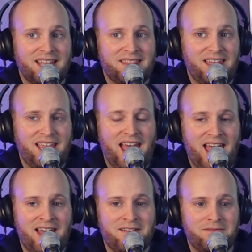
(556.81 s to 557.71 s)
they
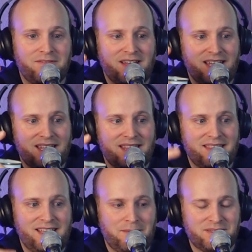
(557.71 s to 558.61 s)
have
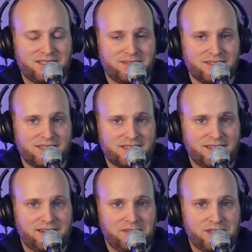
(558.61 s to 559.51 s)
the episodes
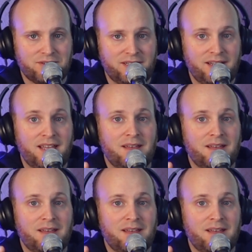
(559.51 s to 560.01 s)
listed individually,